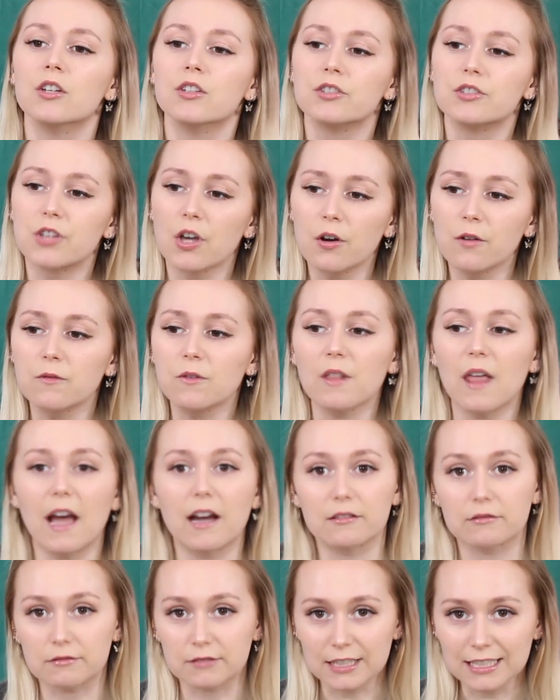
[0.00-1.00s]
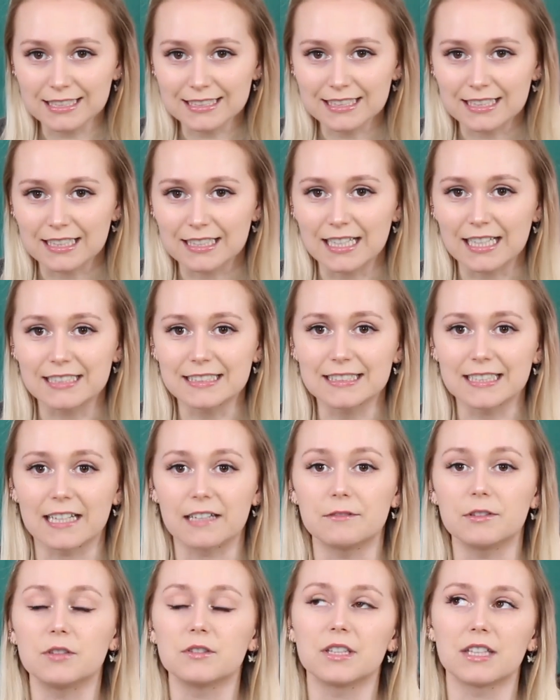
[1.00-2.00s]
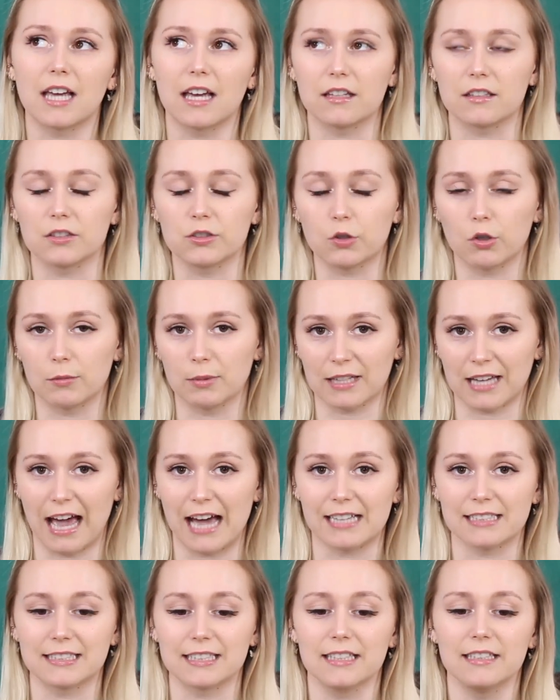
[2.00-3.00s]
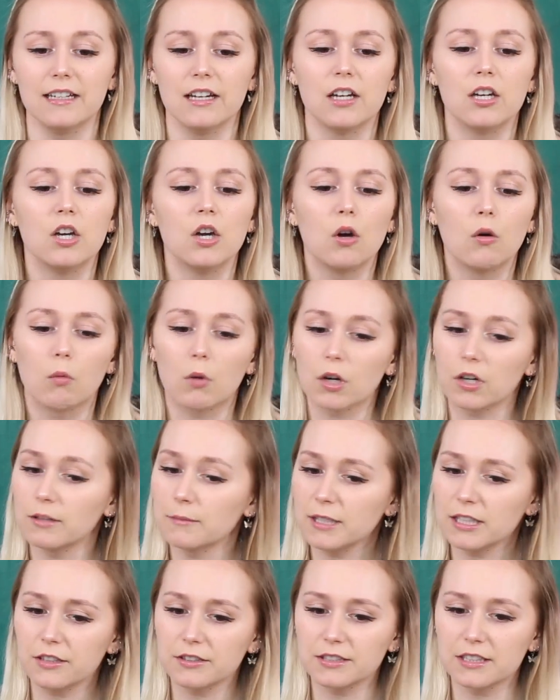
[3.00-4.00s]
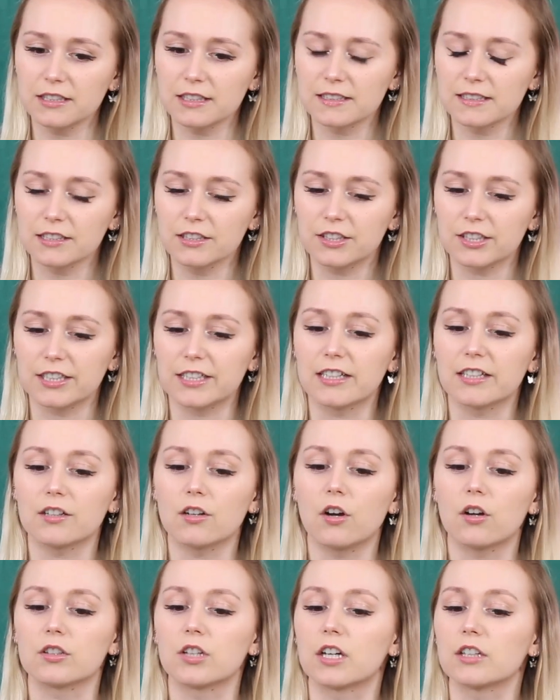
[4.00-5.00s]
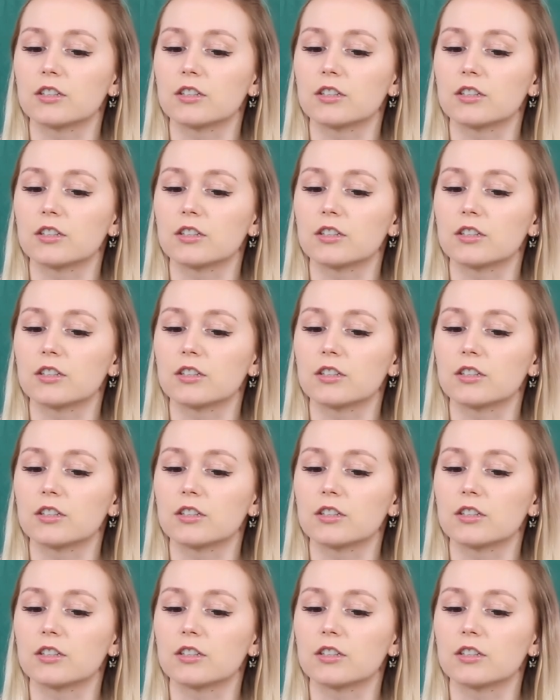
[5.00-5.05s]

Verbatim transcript: So for that reason, instead of using L-ascorbic acid, we're going to be using this ingredient called